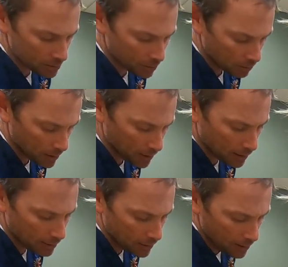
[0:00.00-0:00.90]
case, my right
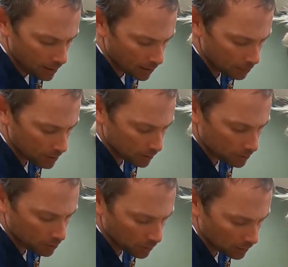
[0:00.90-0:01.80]
hand, and I basically
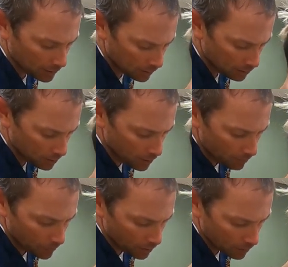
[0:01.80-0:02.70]
just work it down
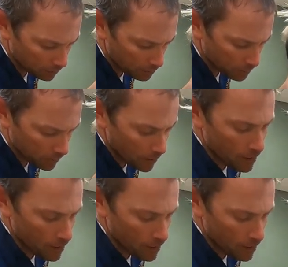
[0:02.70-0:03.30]
uh, through.